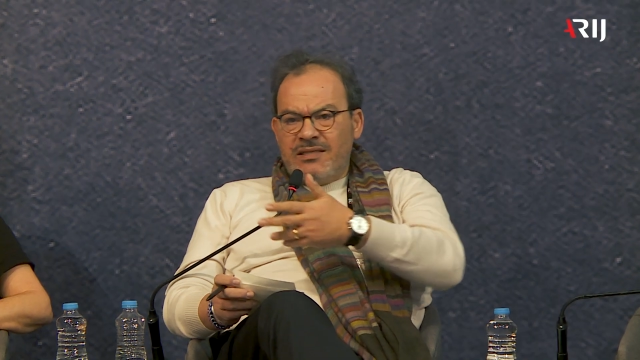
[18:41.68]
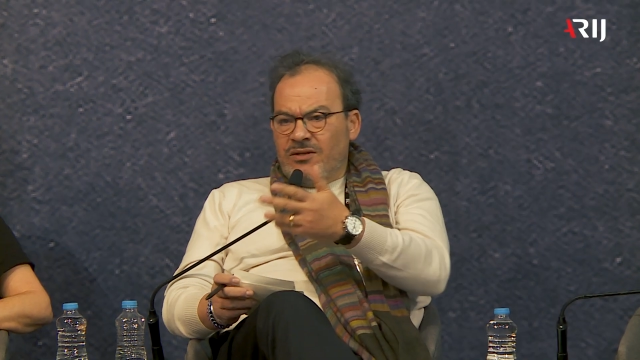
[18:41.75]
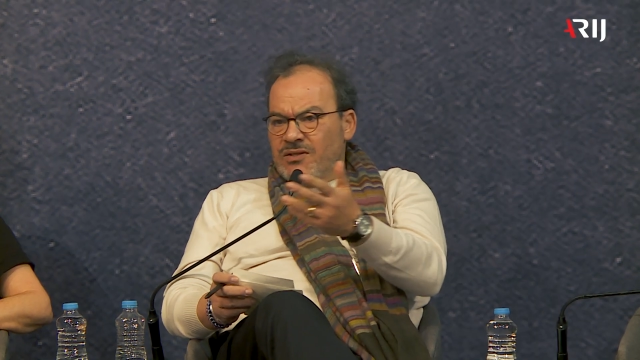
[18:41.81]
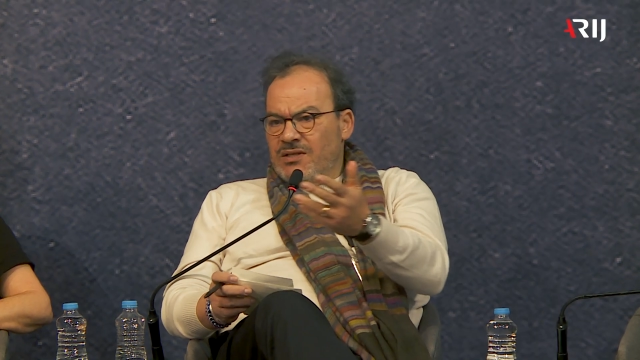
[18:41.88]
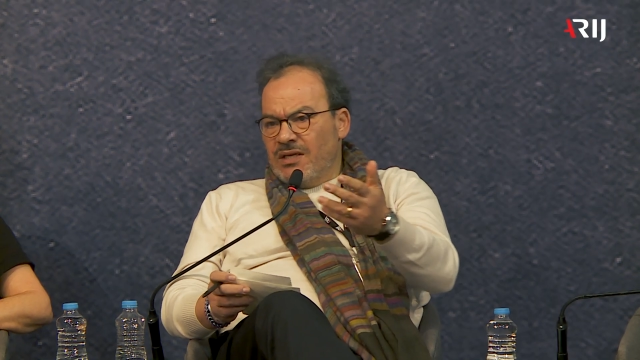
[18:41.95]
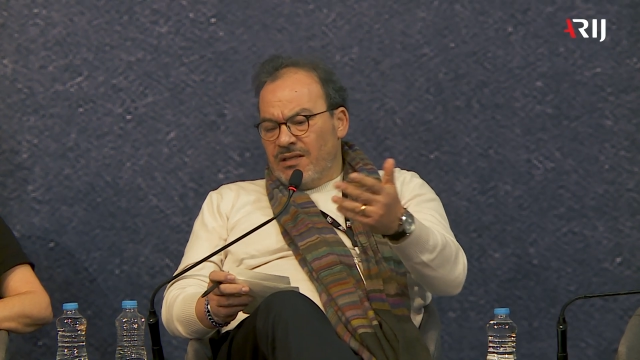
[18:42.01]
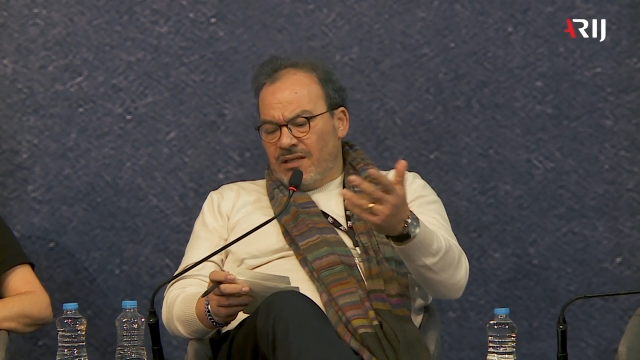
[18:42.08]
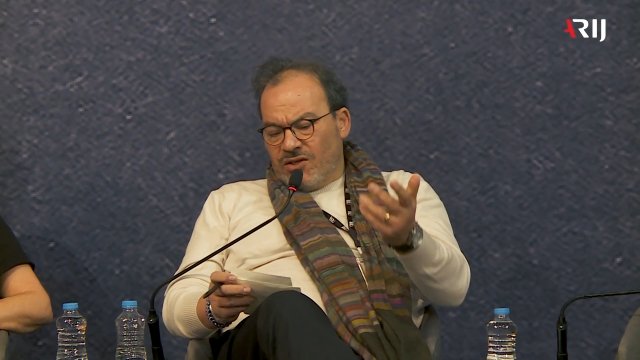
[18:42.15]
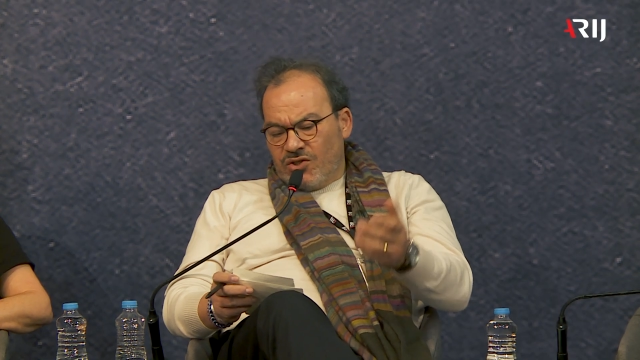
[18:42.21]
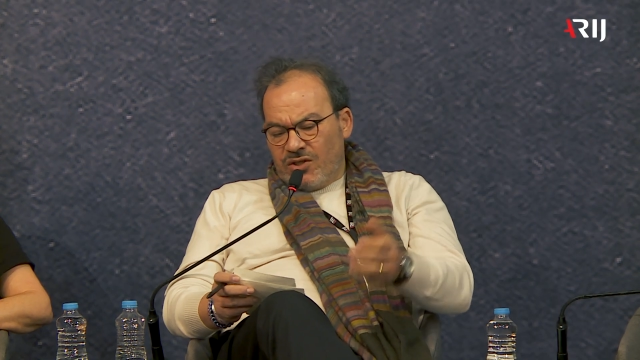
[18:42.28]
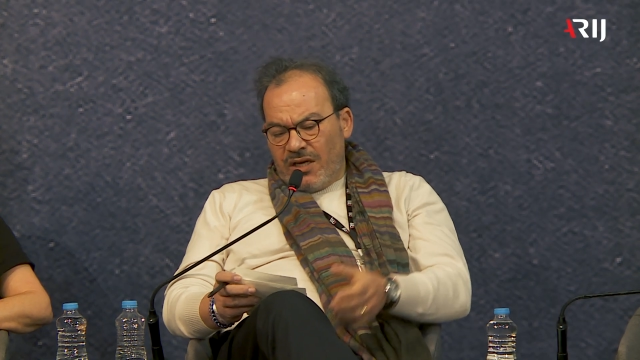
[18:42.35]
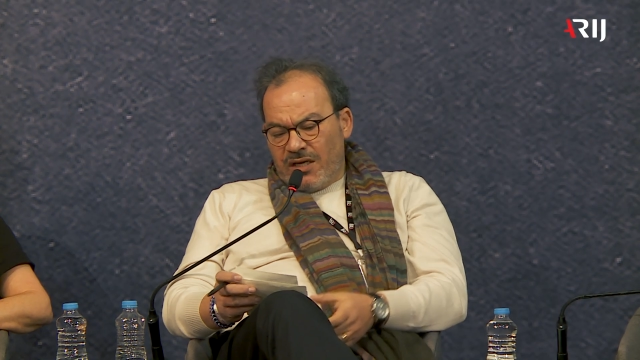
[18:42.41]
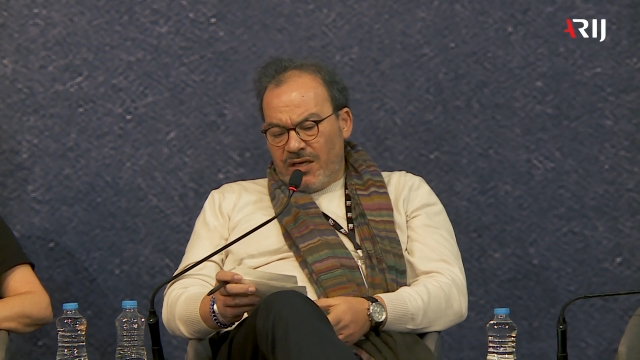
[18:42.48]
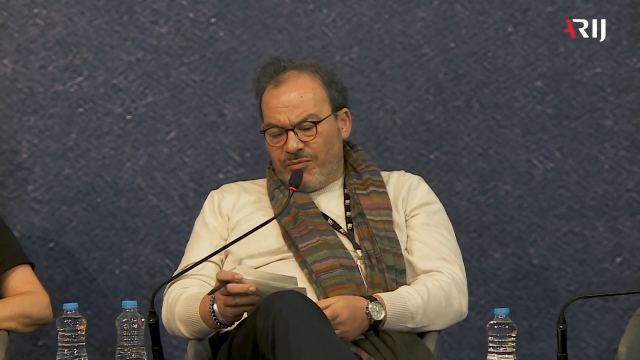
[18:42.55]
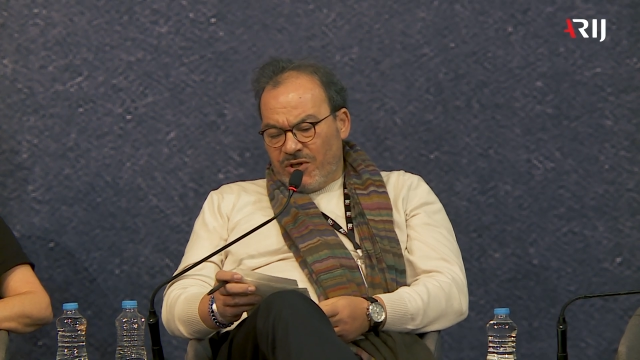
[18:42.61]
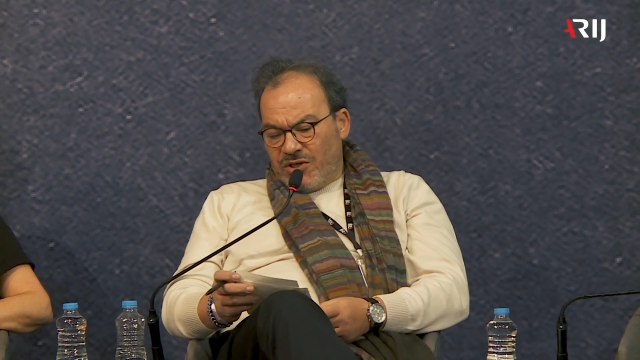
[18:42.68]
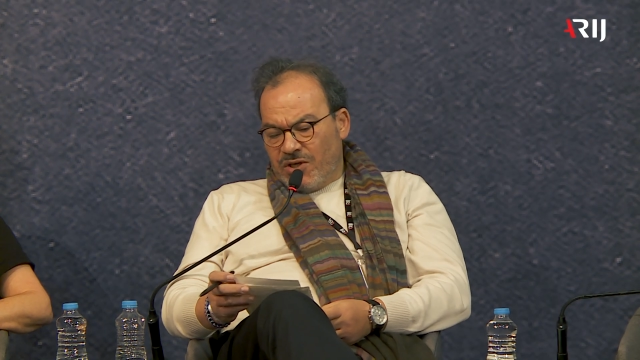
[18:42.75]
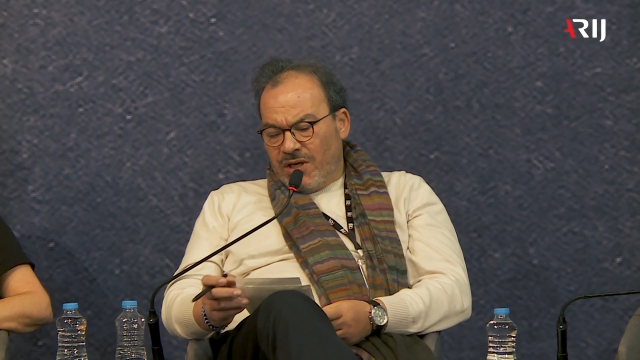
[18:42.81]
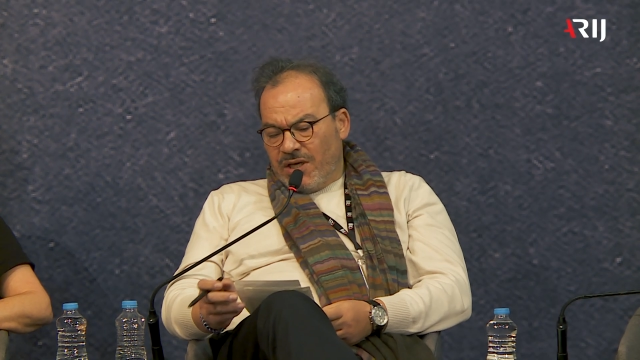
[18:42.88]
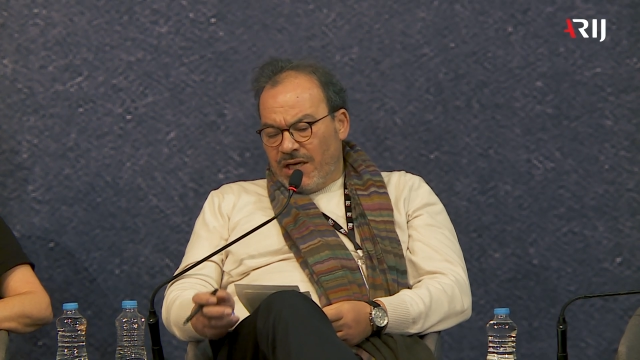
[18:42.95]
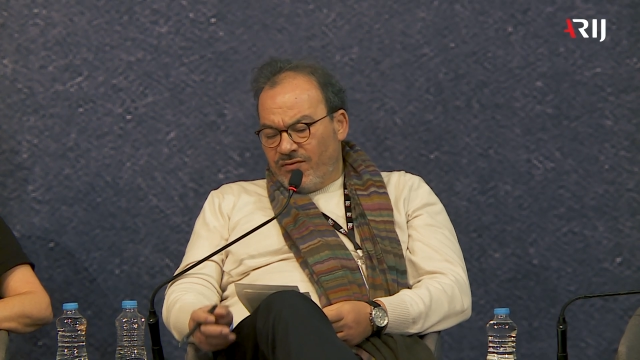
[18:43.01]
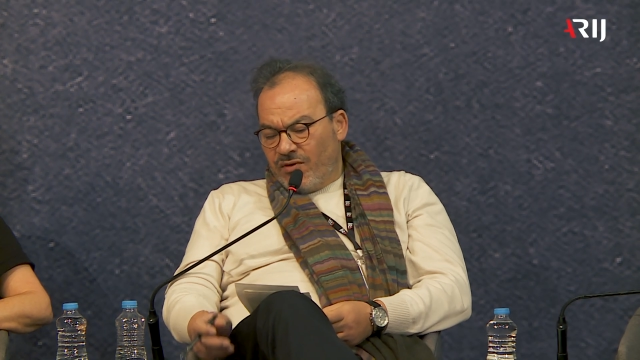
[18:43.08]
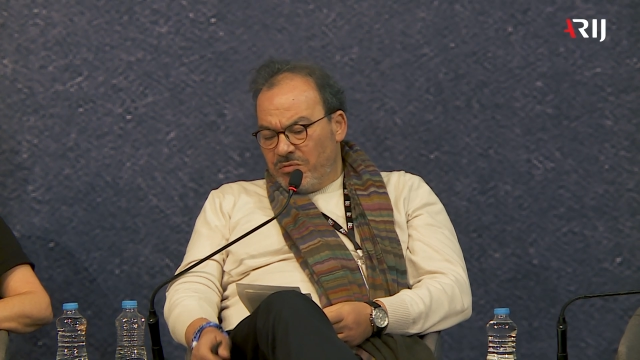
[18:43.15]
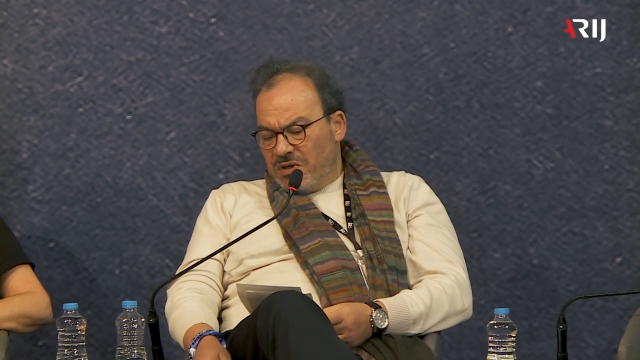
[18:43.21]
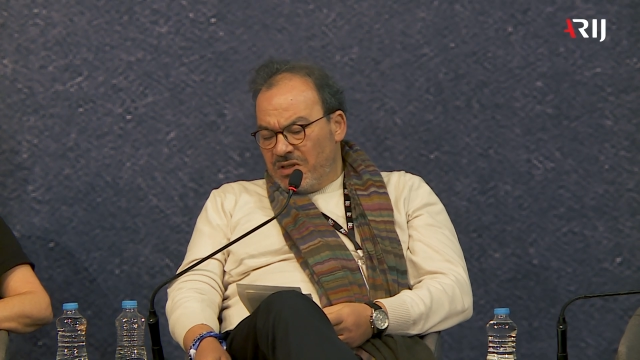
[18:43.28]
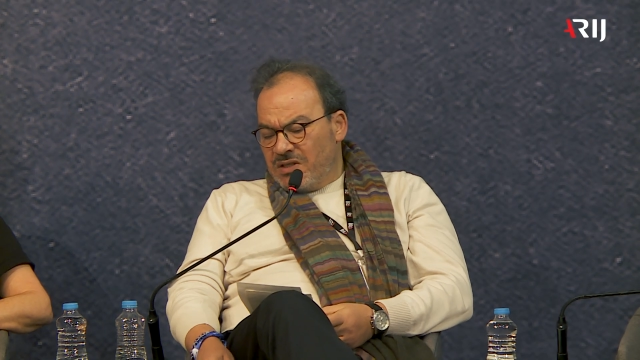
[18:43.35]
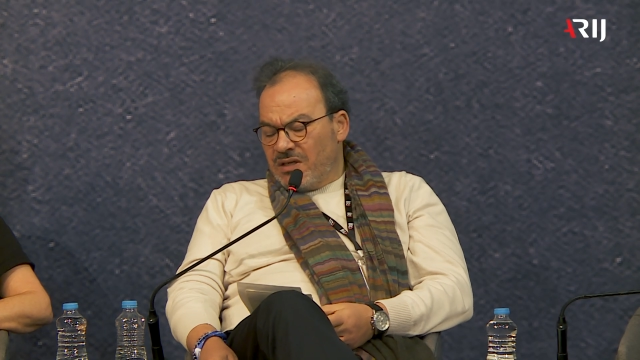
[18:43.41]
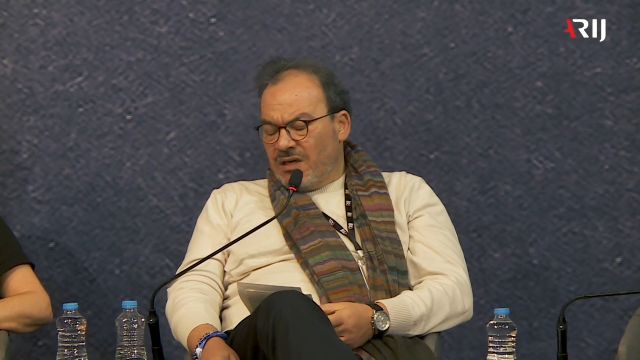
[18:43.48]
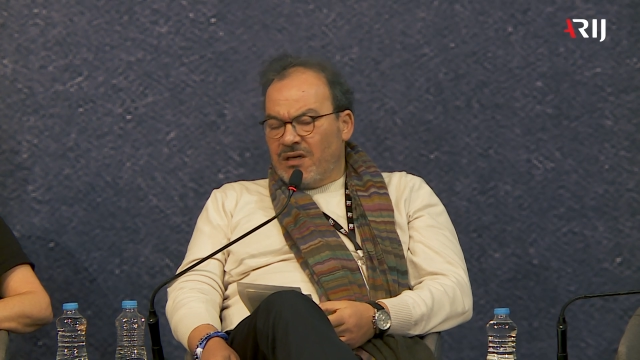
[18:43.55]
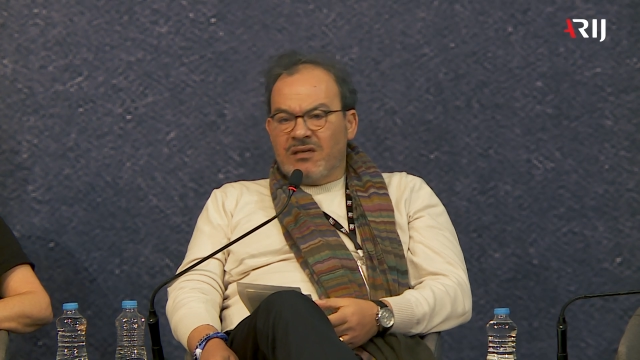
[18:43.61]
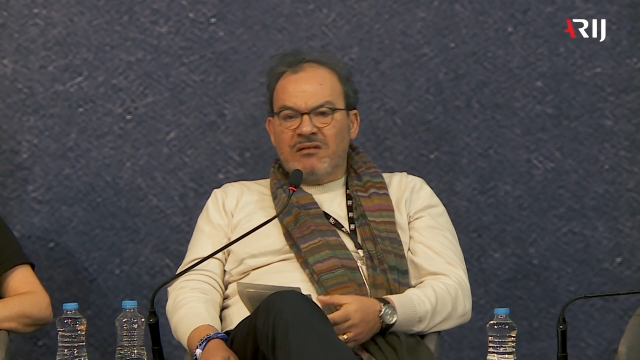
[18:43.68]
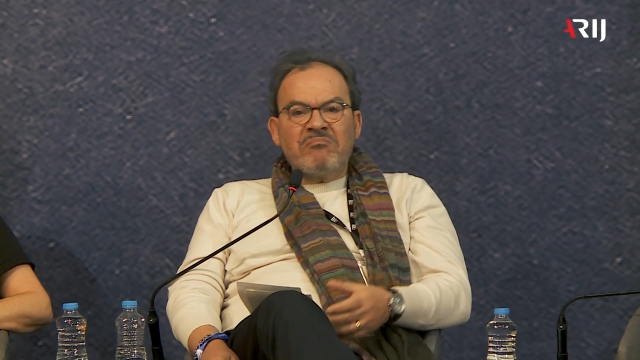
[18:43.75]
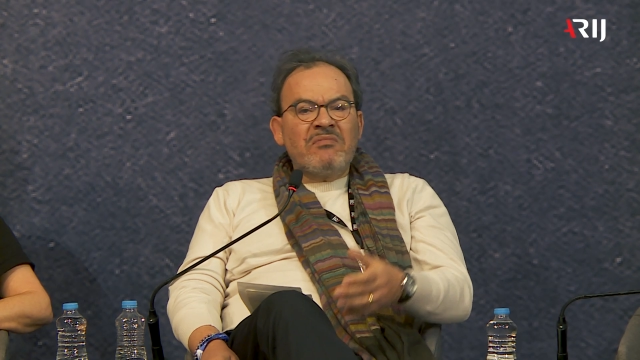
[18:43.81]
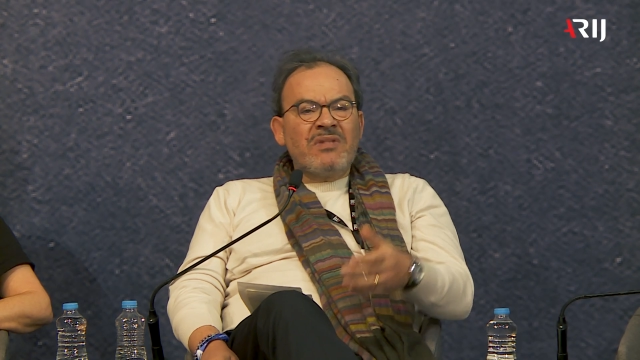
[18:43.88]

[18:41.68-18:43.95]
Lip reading: you said, digital repression. Governments are